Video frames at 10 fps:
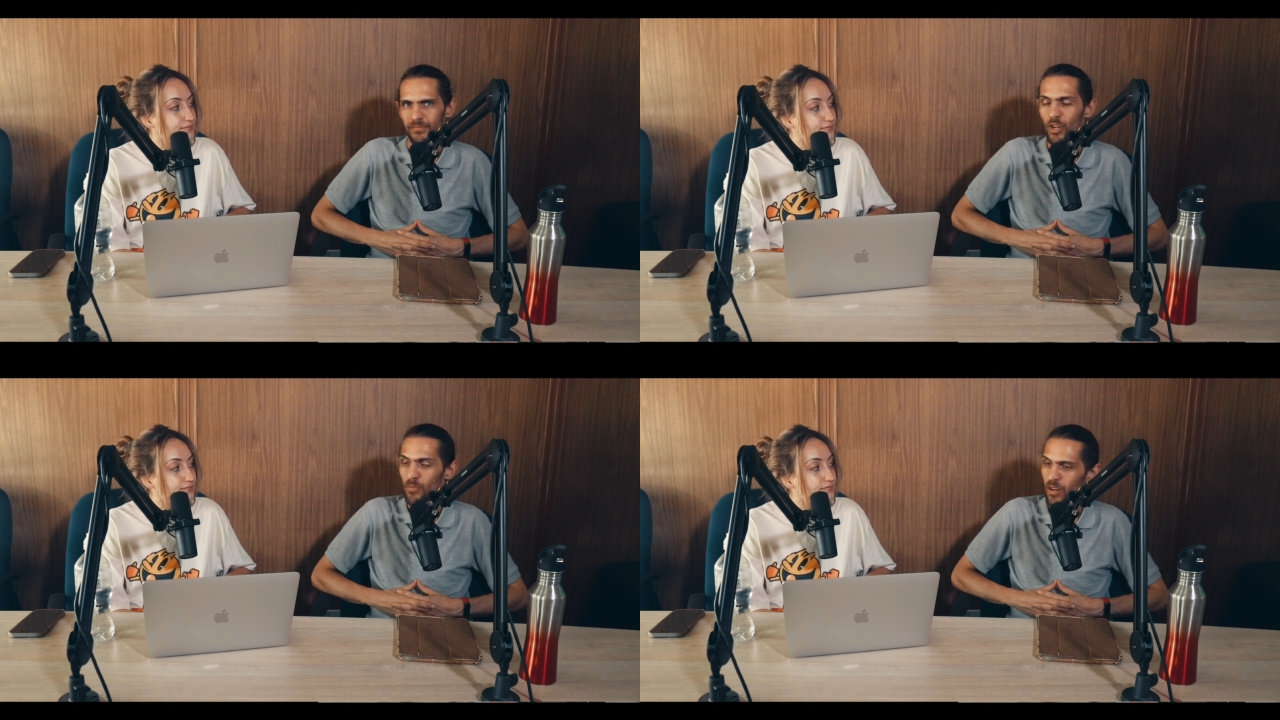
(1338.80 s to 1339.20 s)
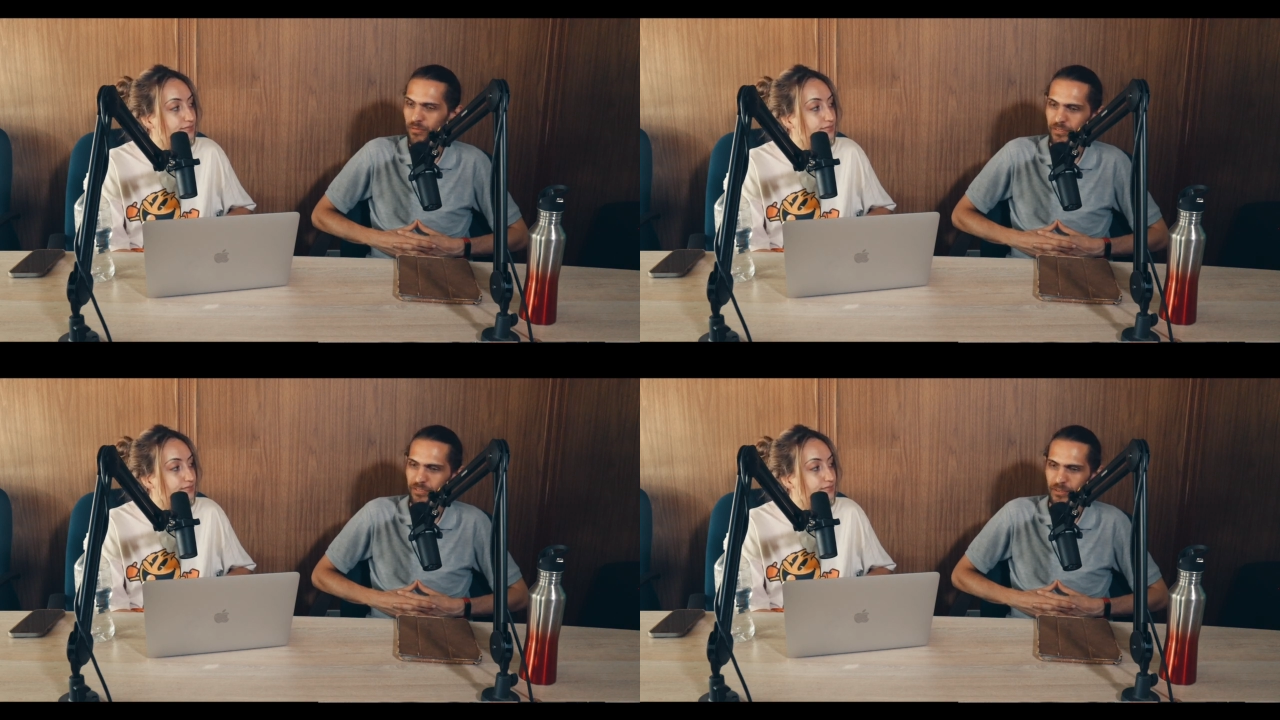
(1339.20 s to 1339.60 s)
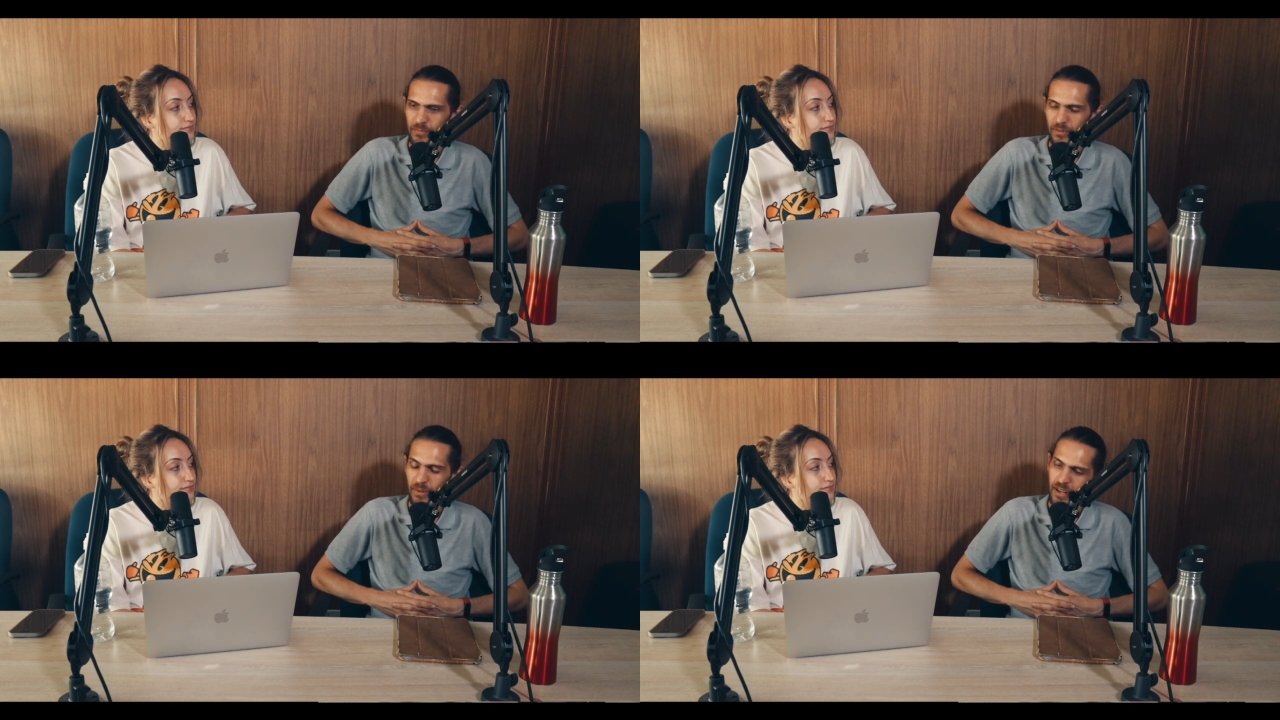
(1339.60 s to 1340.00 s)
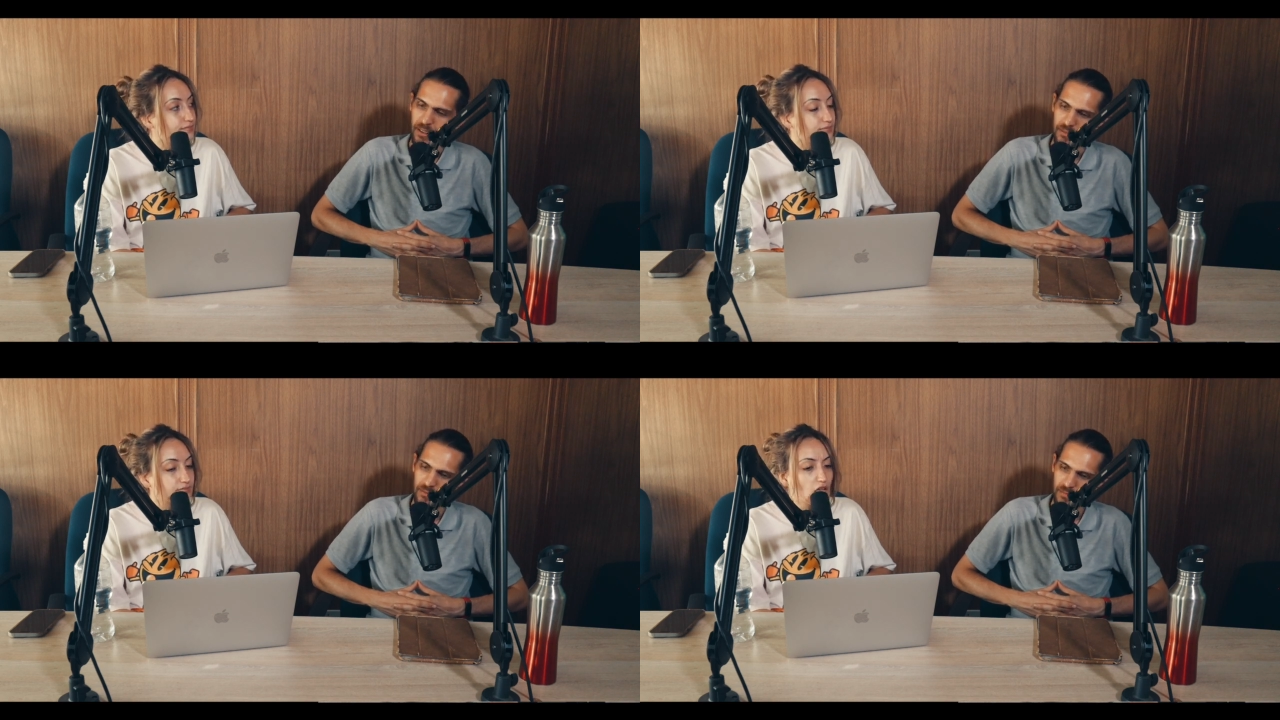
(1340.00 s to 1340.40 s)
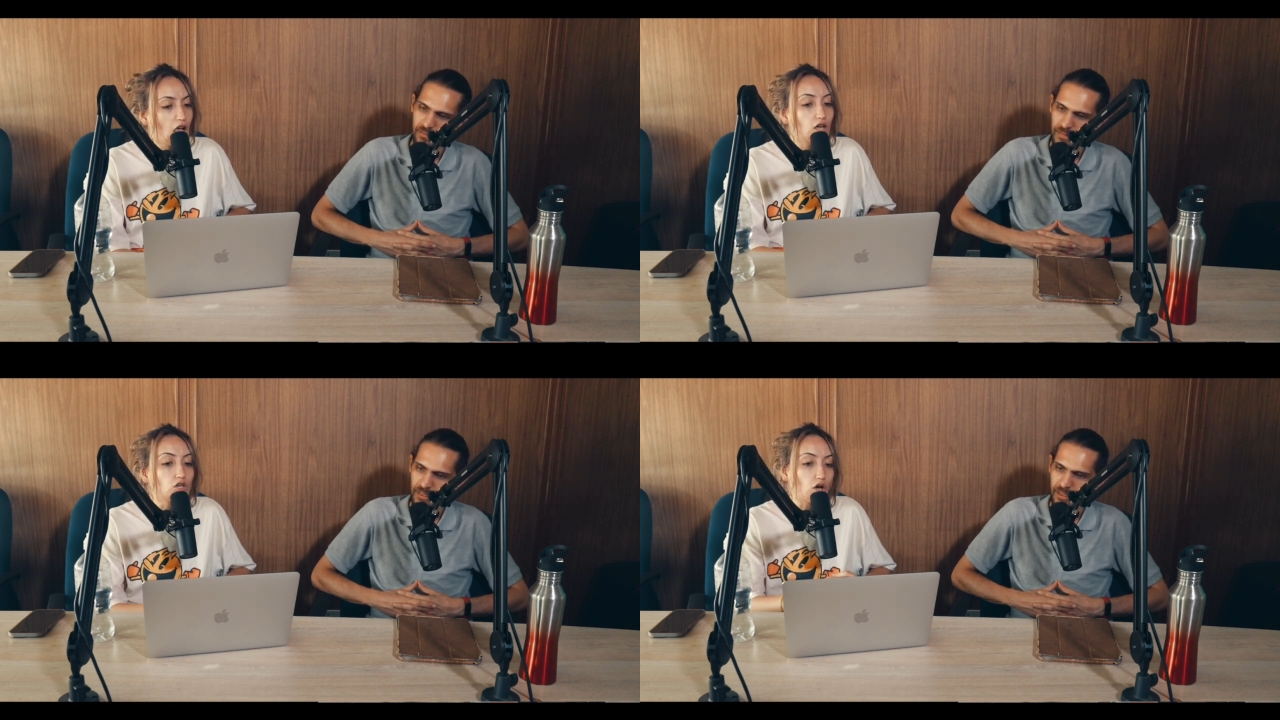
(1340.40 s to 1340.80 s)
Speaker 1: No Marvel films, wow.
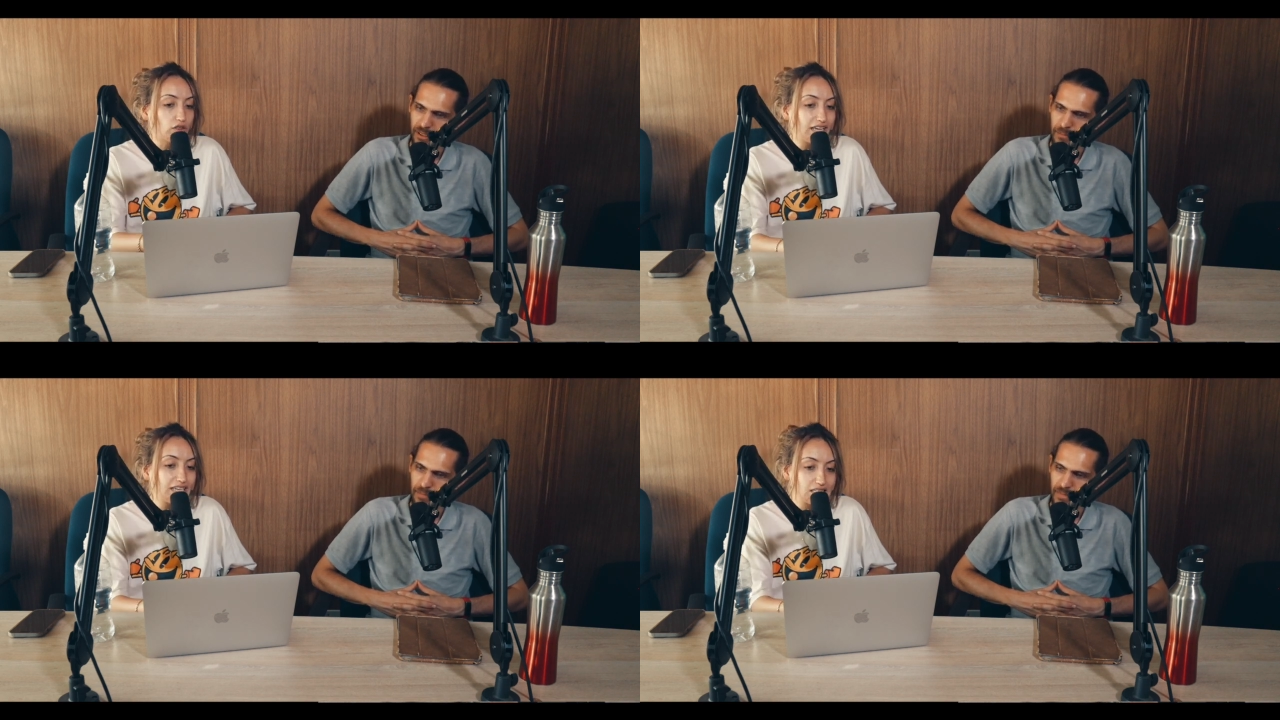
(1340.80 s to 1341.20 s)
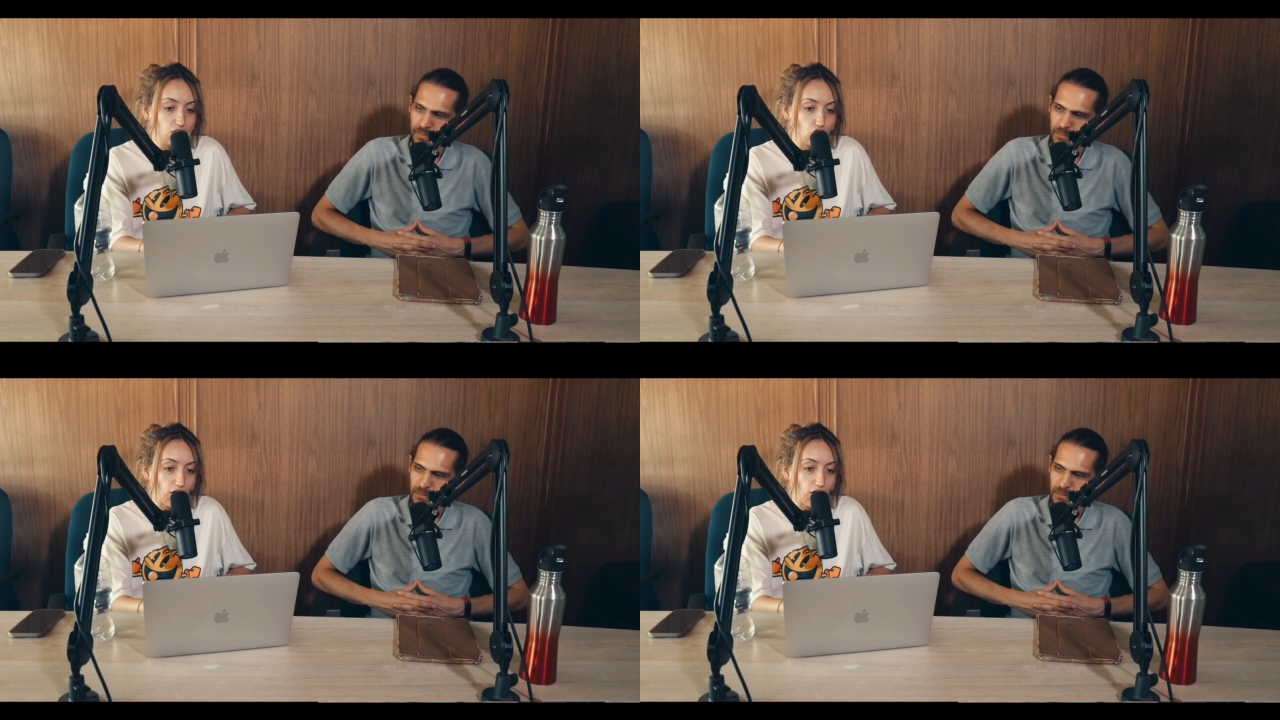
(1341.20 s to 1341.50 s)
Speaker 2: No, there is.